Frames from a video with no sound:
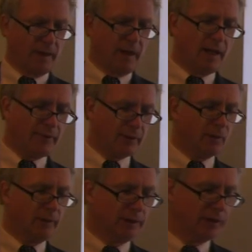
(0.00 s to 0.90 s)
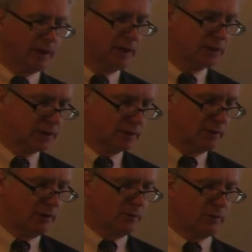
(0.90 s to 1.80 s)
Ethical education
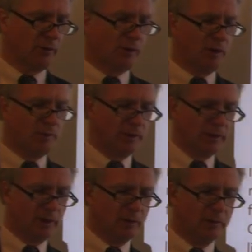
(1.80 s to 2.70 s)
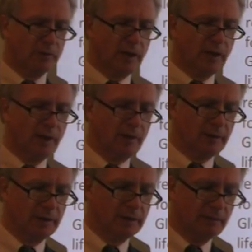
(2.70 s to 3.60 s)
through global and local
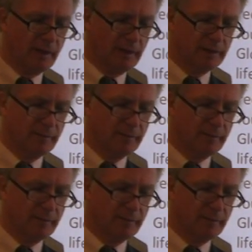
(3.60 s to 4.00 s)
dialogue and debate.